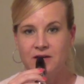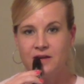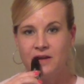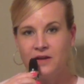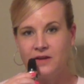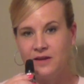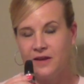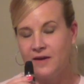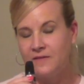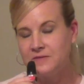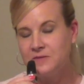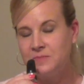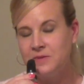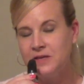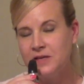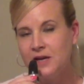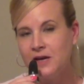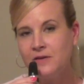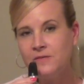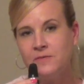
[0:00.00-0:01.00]
Now you have to be
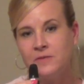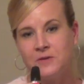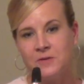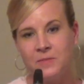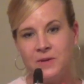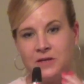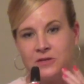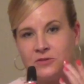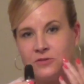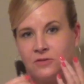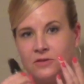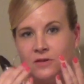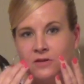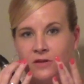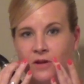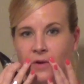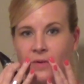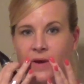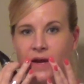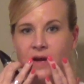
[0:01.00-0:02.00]
careful to make sure that
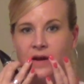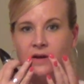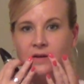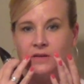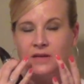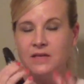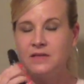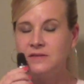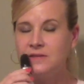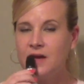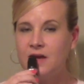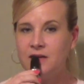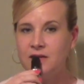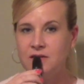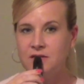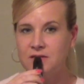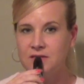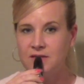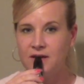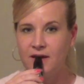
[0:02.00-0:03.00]
no air leaks out of
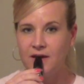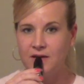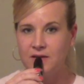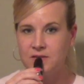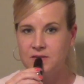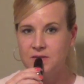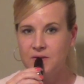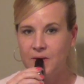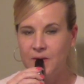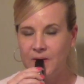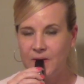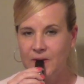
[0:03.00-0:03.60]
the sides.